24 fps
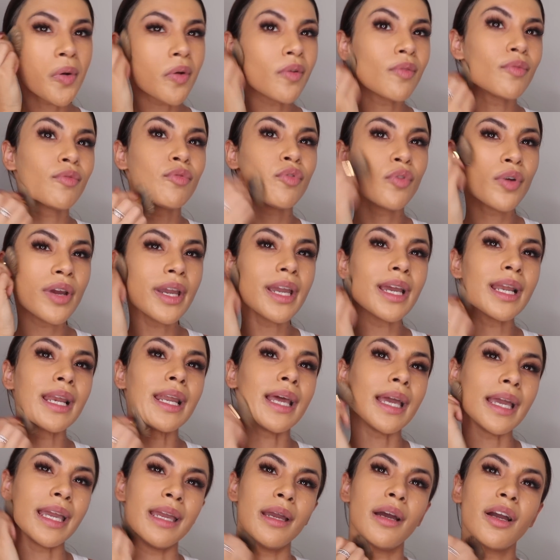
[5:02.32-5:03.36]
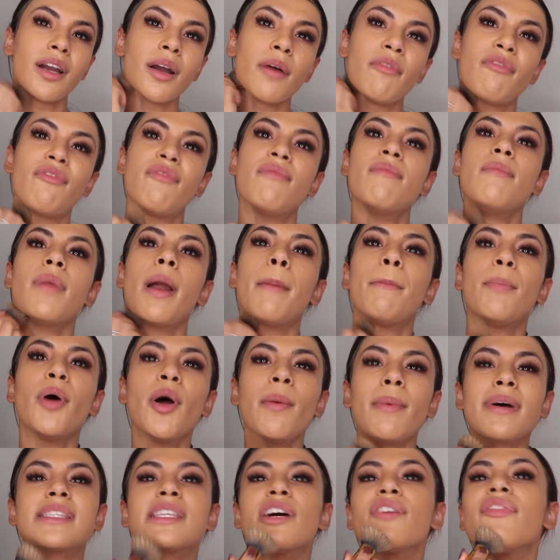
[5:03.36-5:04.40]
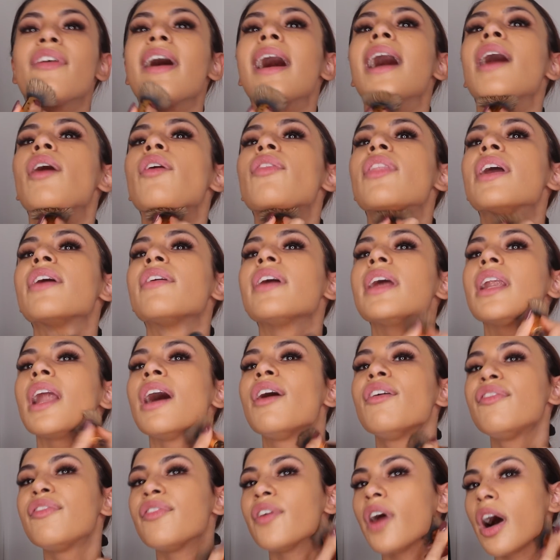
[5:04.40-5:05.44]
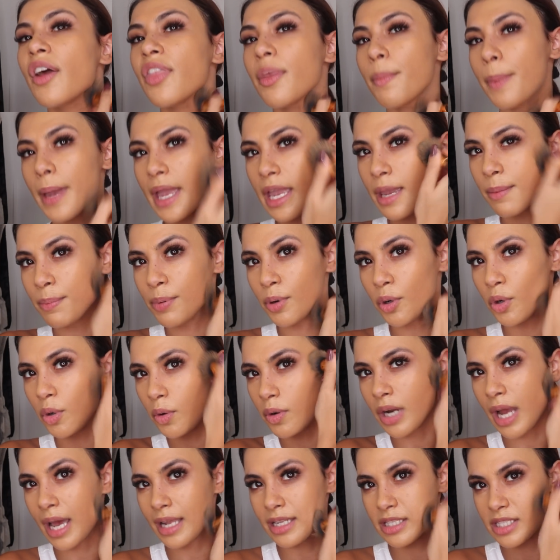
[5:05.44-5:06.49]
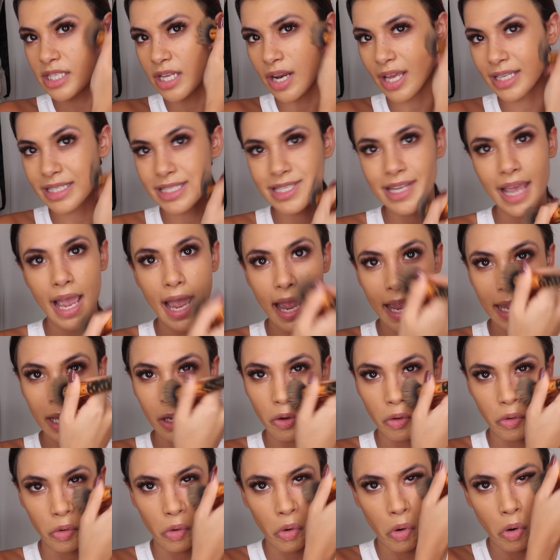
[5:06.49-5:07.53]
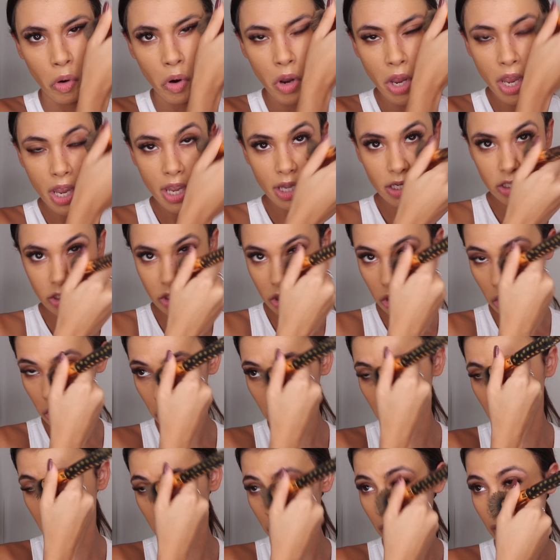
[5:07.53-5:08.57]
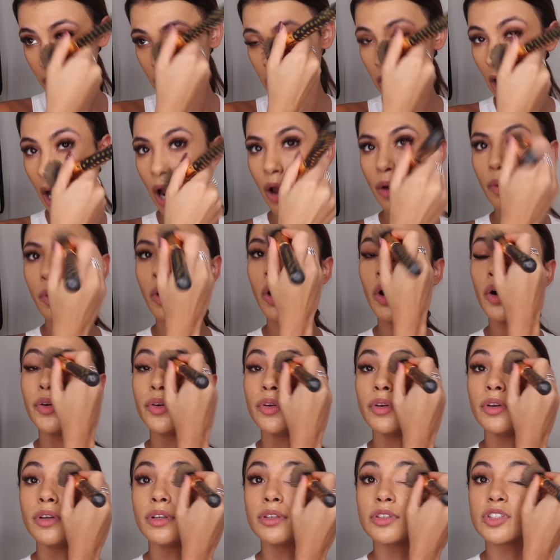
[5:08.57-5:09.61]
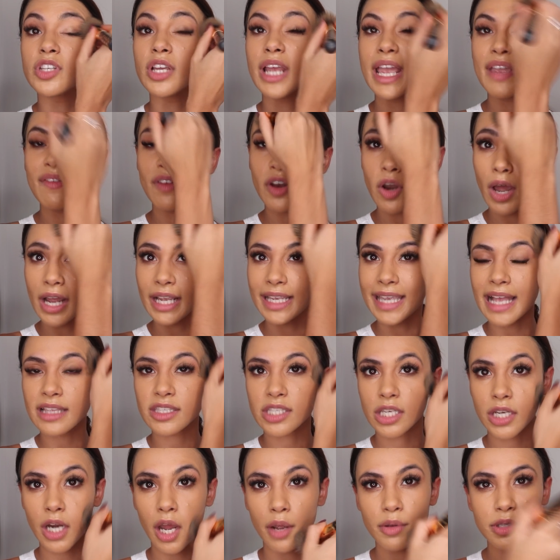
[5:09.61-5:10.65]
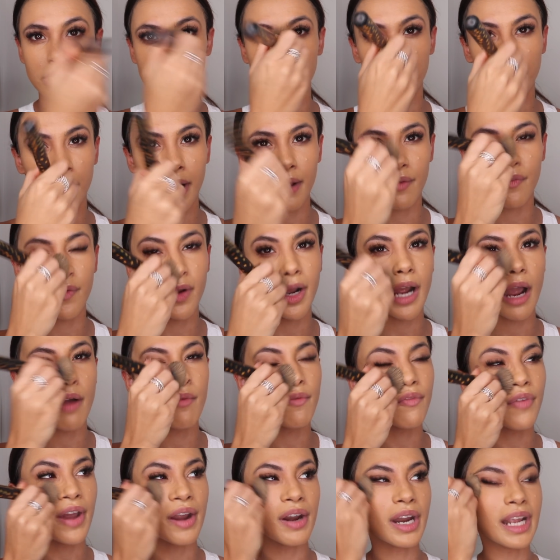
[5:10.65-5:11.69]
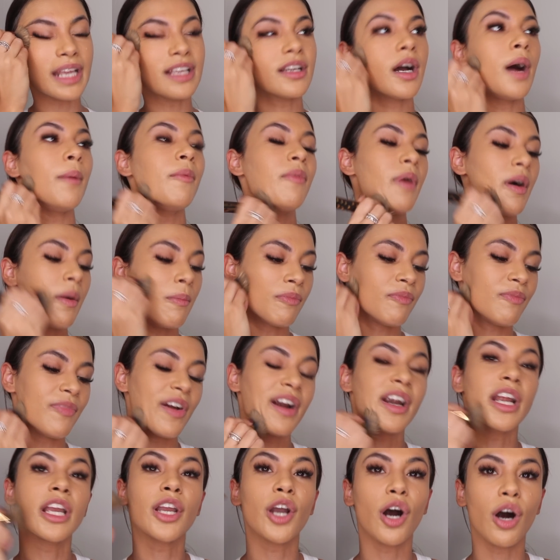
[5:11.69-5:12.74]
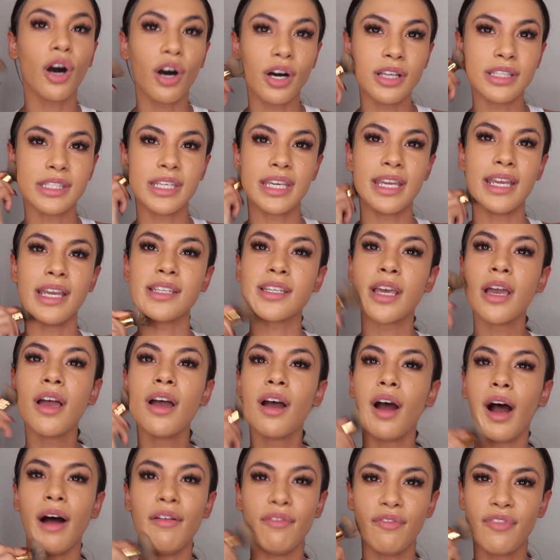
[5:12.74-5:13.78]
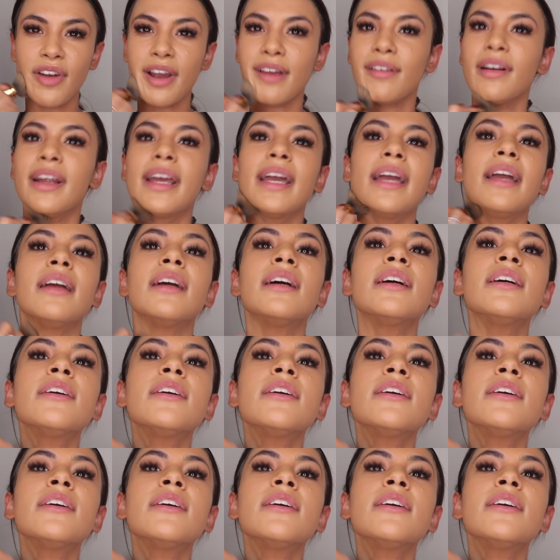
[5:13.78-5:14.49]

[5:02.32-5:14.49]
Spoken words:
really like put myself out there enough for other people and to like date or to go on to even like get to know someone. I feel like I'm very guarded. I'm very,